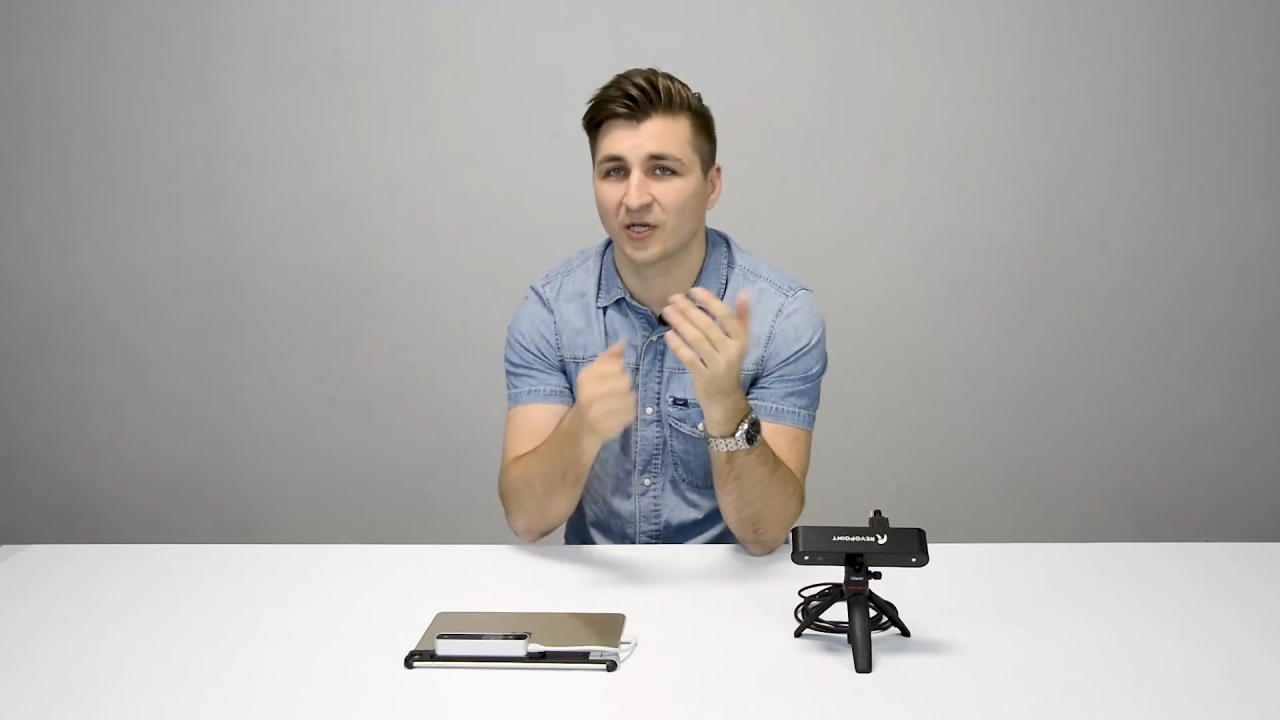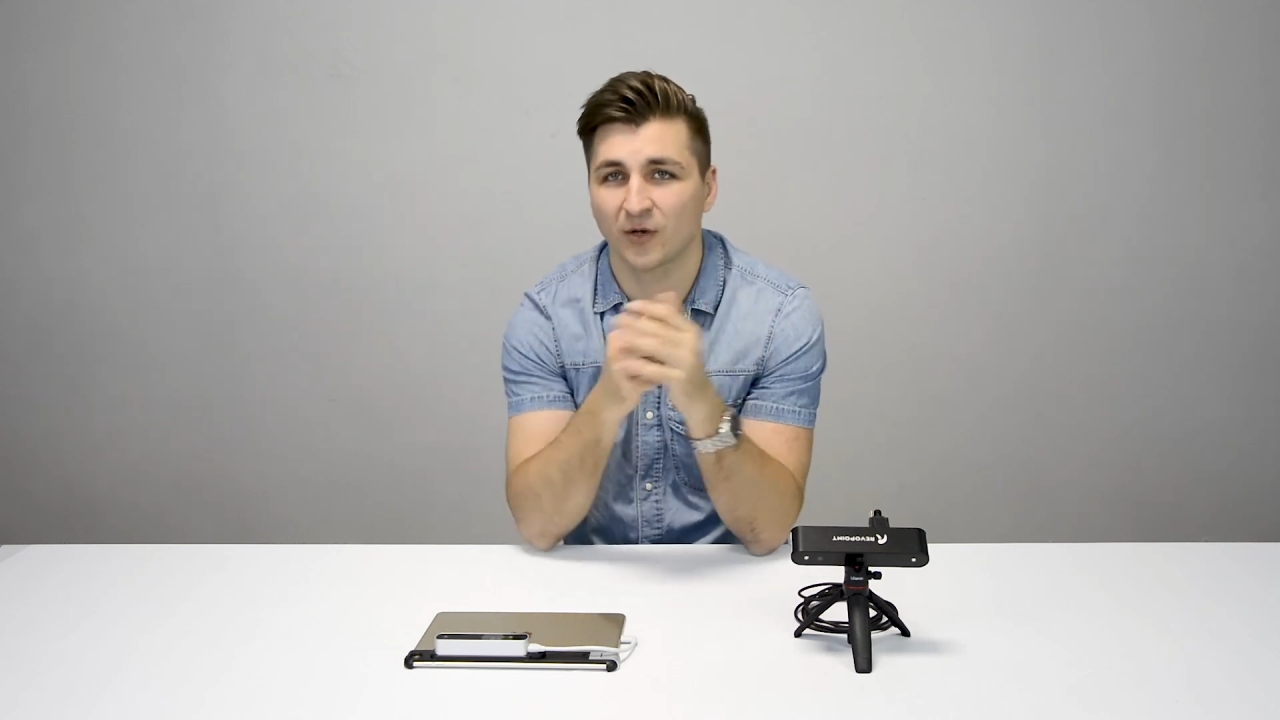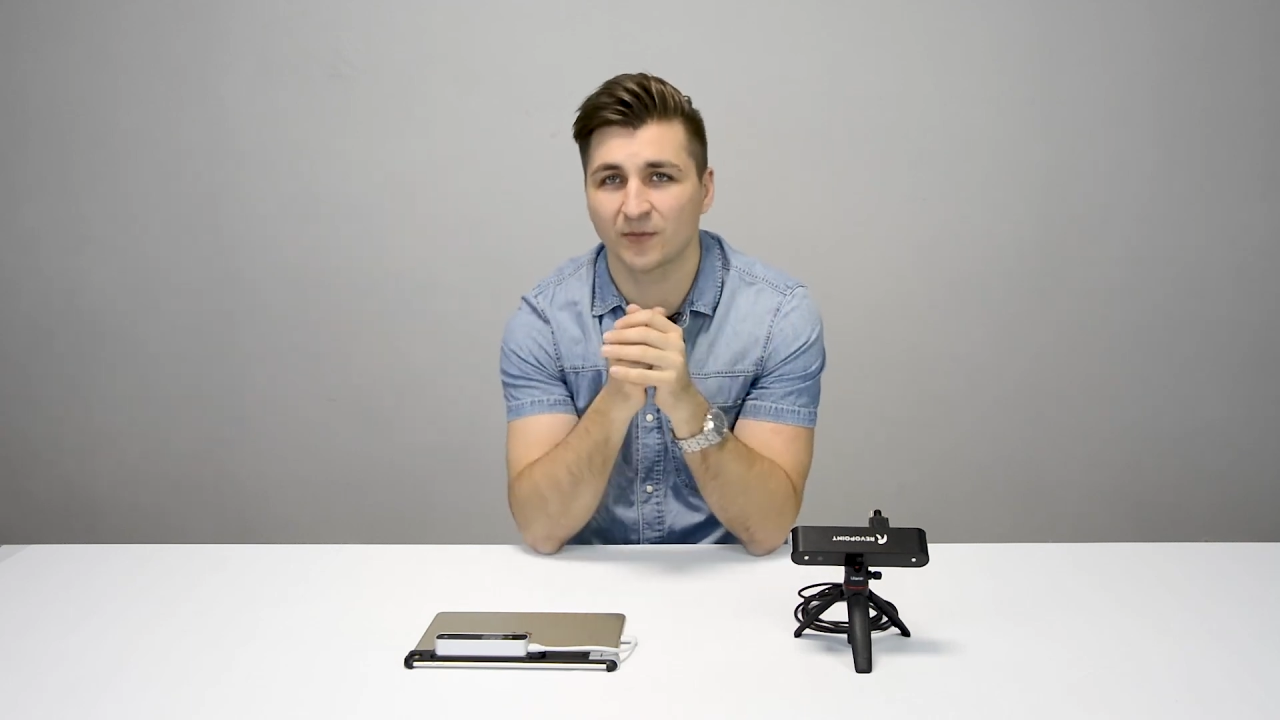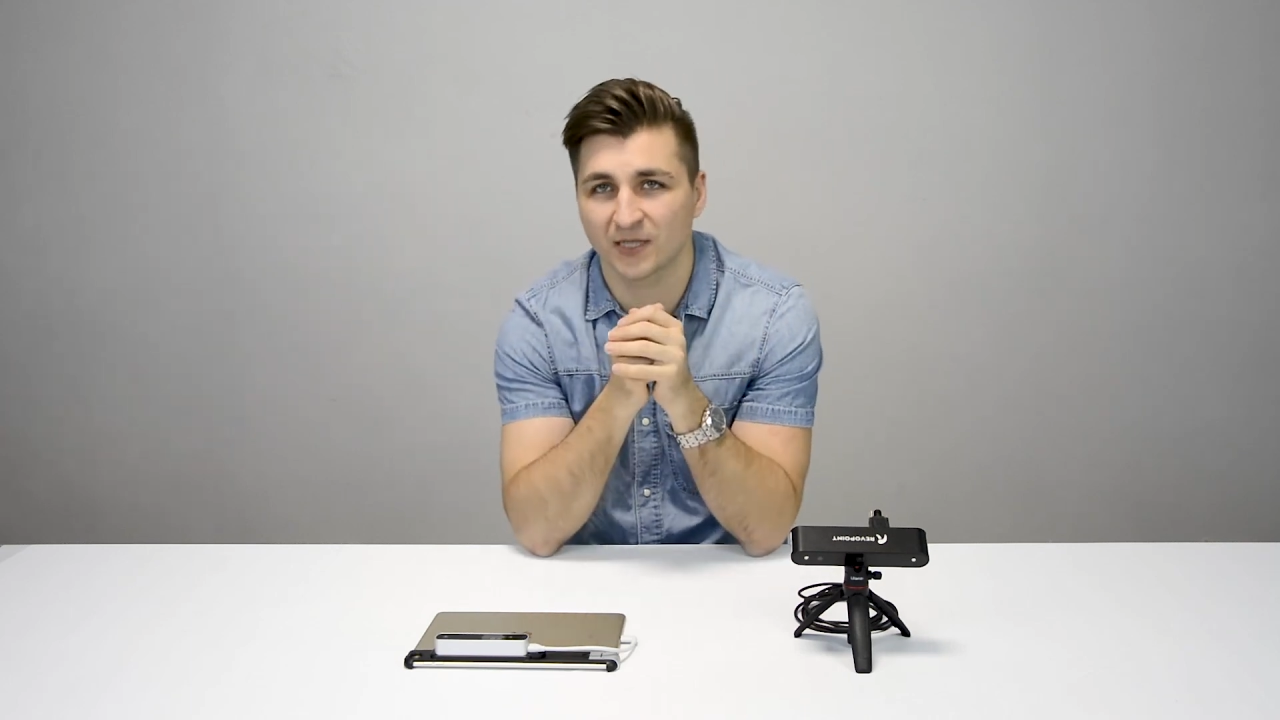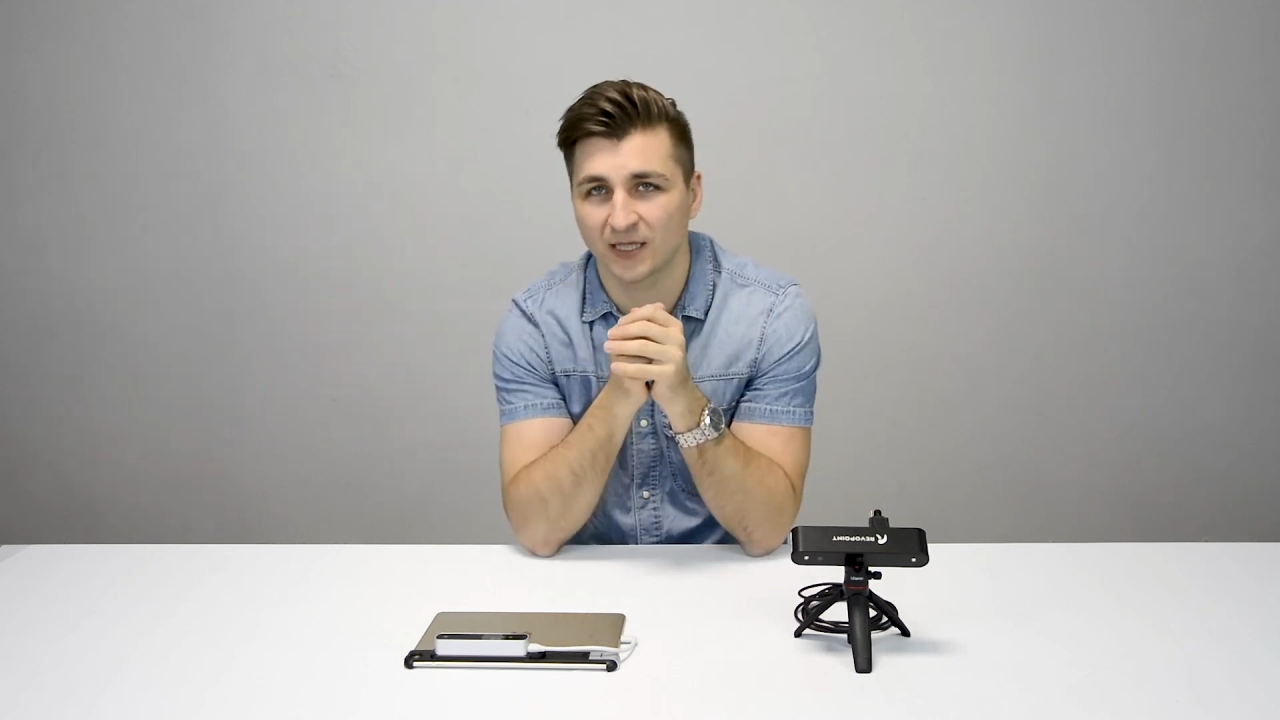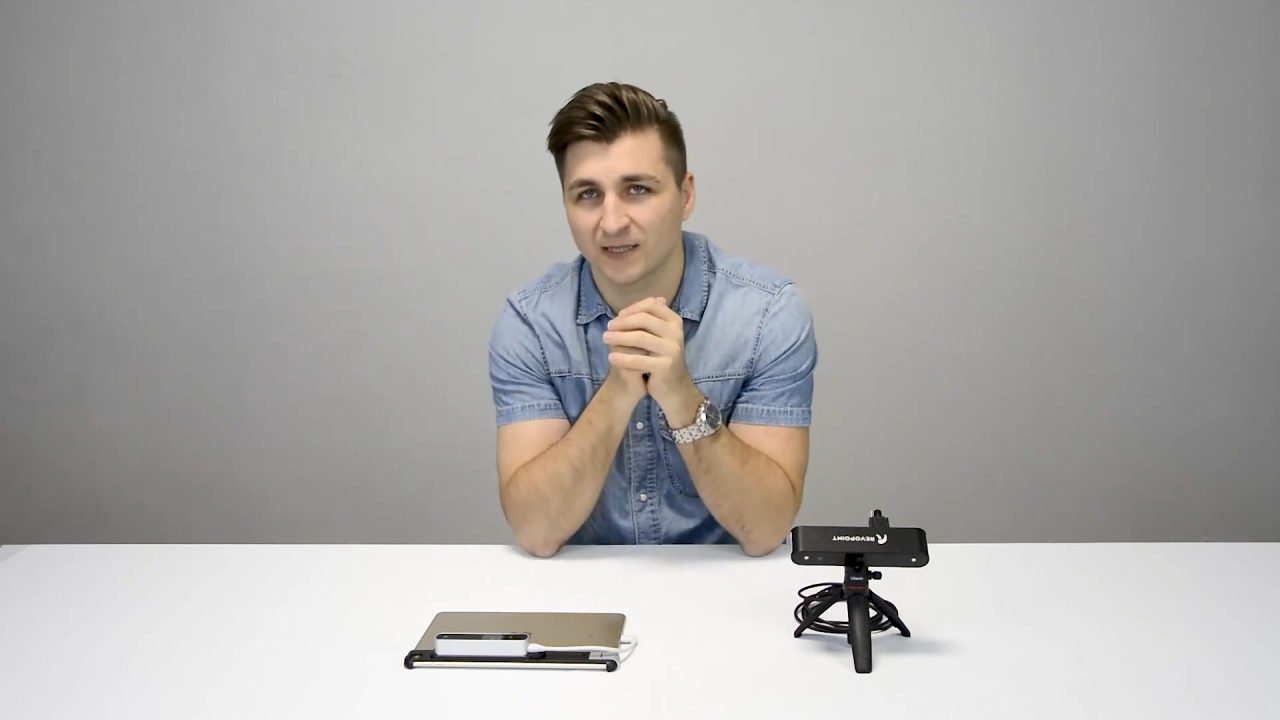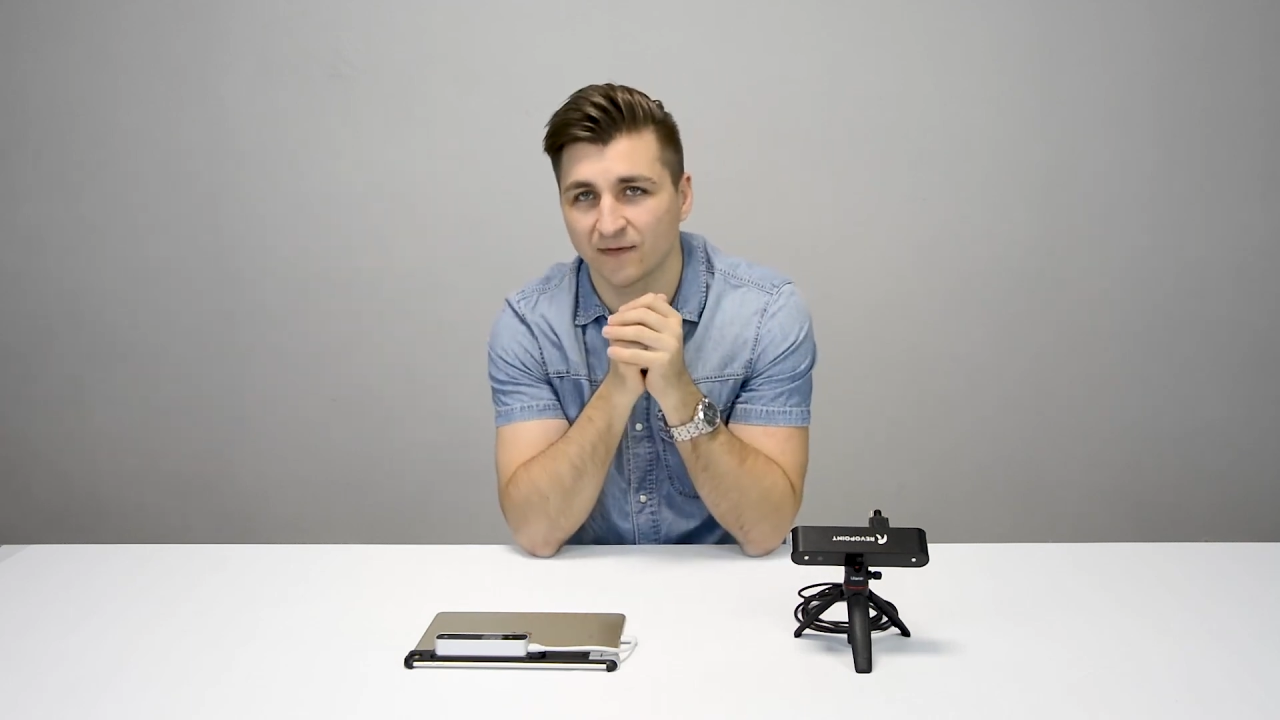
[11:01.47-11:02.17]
their websites